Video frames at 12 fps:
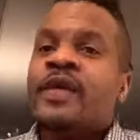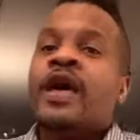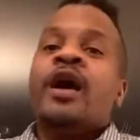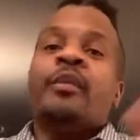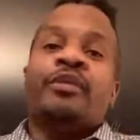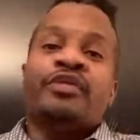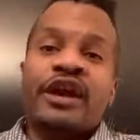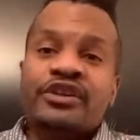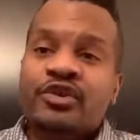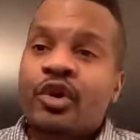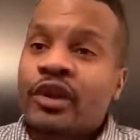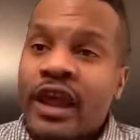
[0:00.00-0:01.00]
But that's
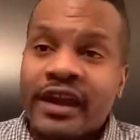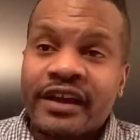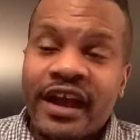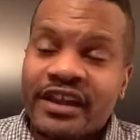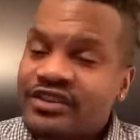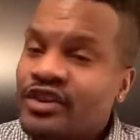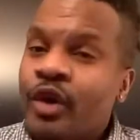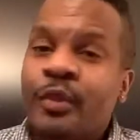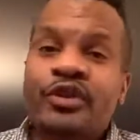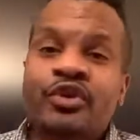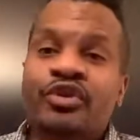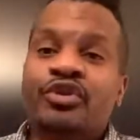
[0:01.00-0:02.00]
all I got. Tell me
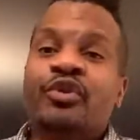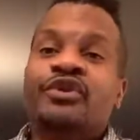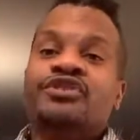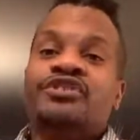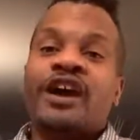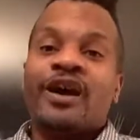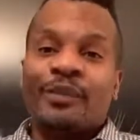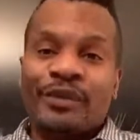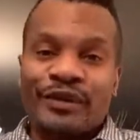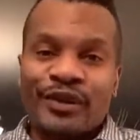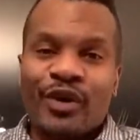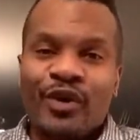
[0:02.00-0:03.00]
your thoughts down
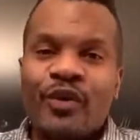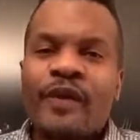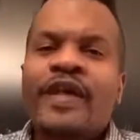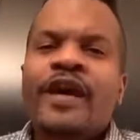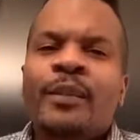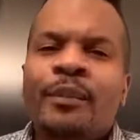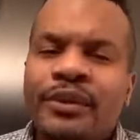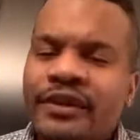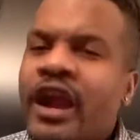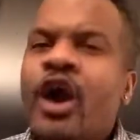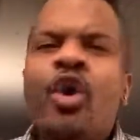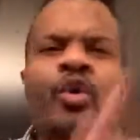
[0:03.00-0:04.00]
below.
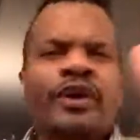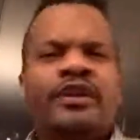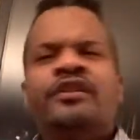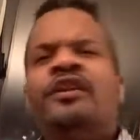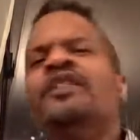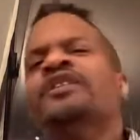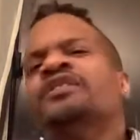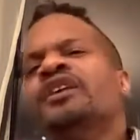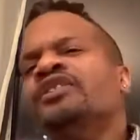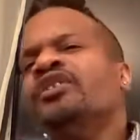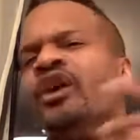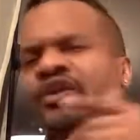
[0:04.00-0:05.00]
Oh, and another thing,
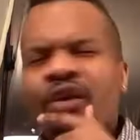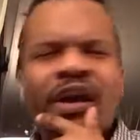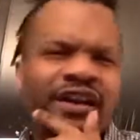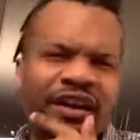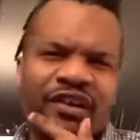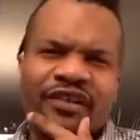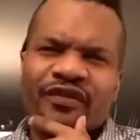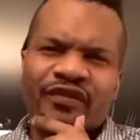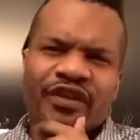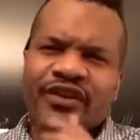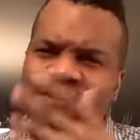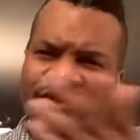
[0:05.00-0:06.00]
y'all know I got other
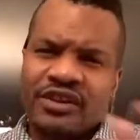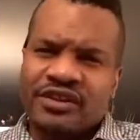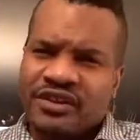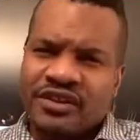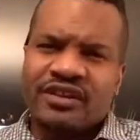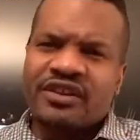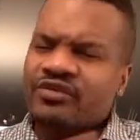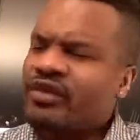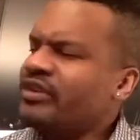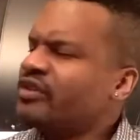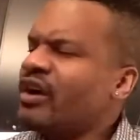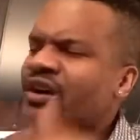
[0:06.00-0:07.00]
videos other than this, right?
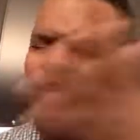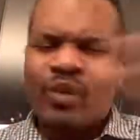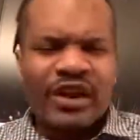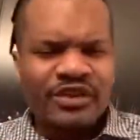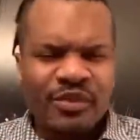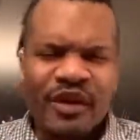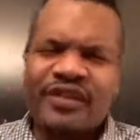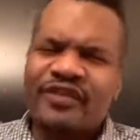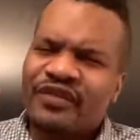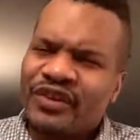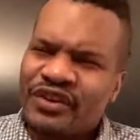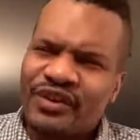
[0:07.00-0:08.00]
Y'all can watch my other
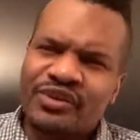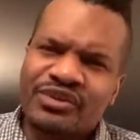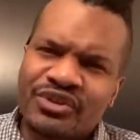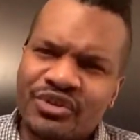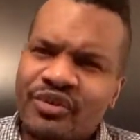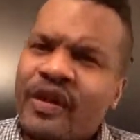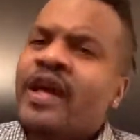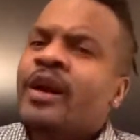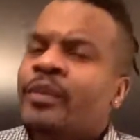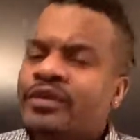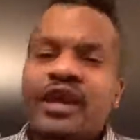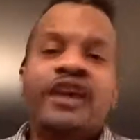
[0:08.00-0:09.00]
videos too.
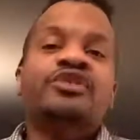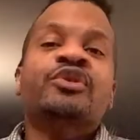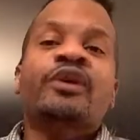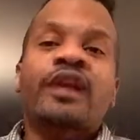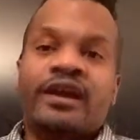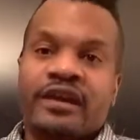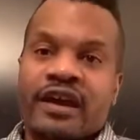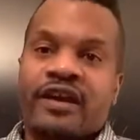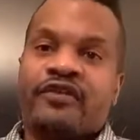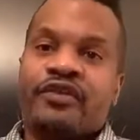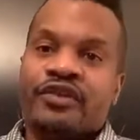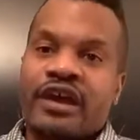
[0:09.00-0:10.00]
But that's all I got
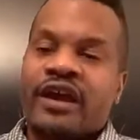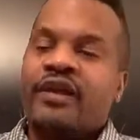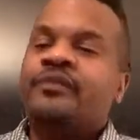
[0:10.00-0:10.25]
for now.